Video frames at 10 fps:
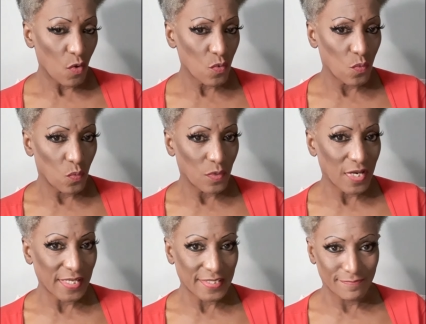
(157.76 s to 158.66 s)
ooh,
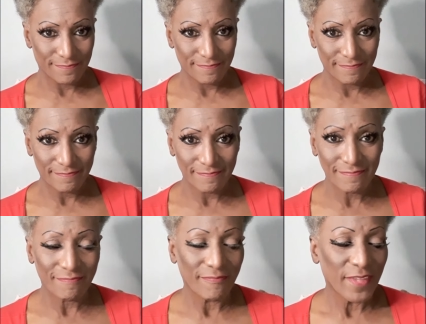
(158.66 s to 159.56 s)
nice.
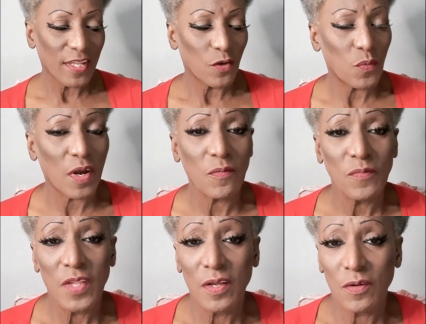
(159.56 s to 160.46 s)

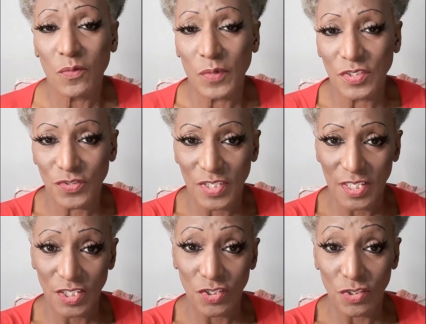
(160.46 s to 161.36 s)
Well, once you
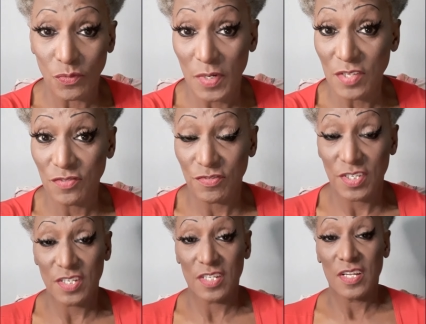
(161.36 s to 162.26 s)
get into your waist
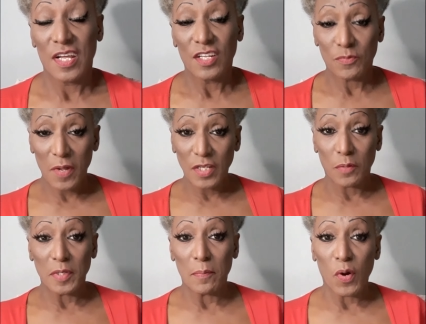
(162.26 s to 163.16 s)
training, it's probably
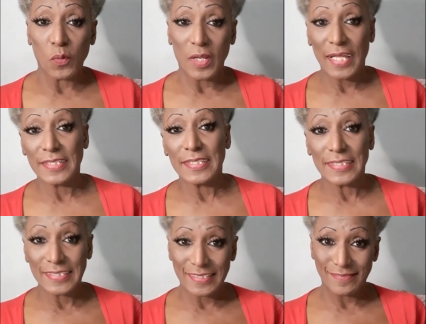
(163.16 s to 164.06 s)
going to be a bowl like
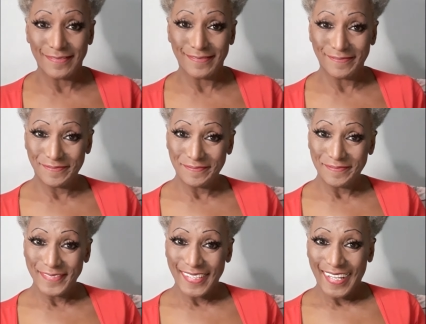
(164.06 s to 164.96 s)
this.
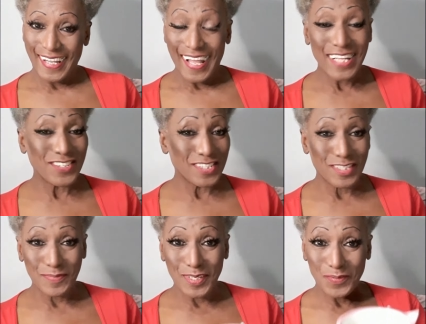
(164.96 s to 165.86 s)
And
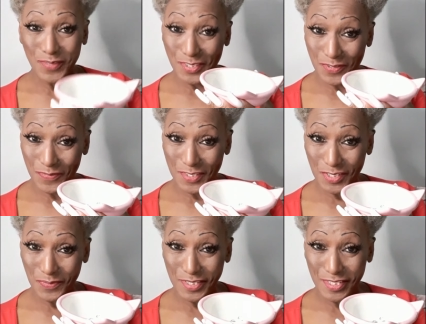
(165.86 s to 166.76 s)
trust me, once you
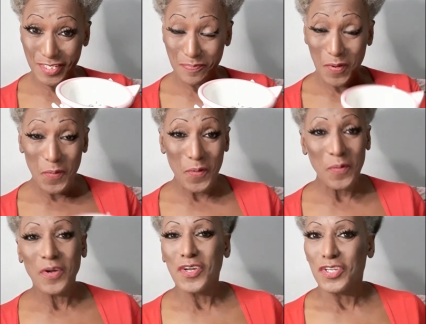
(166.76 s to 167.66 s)
finish what's in this bowl,
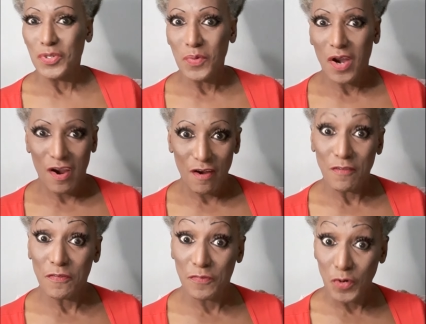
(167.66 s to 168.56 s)
you are
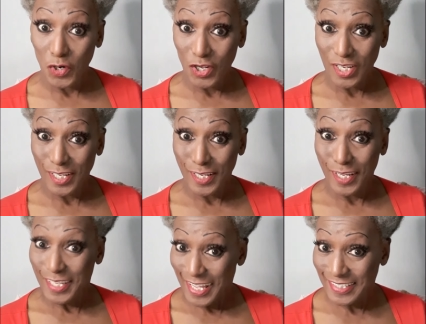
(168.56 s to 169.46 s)
full.
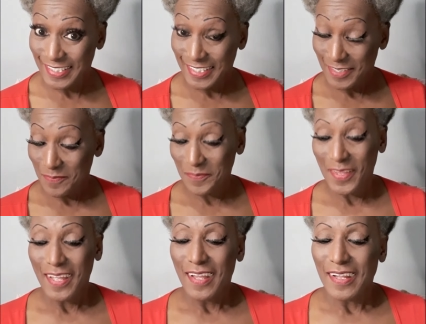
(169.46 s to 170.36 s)
Yes.
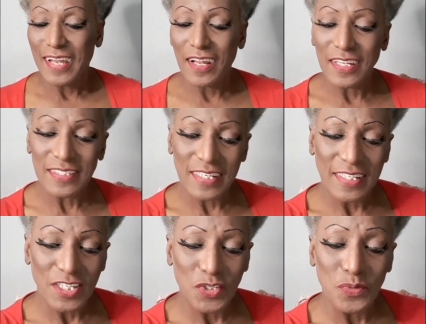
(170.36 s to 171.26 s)
Now, let's say
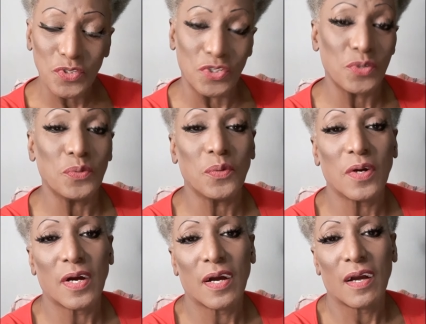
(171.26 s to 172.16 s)
that you do
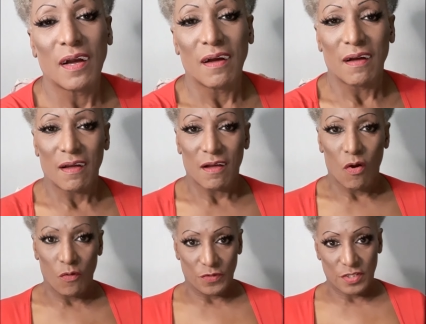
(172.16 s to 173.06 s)

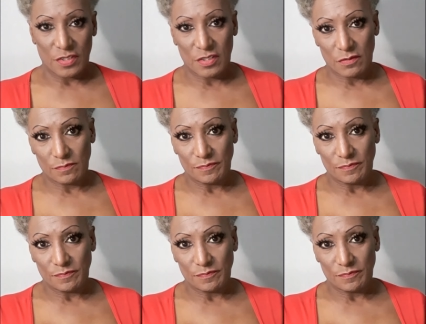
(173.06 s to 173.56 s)
overconsume.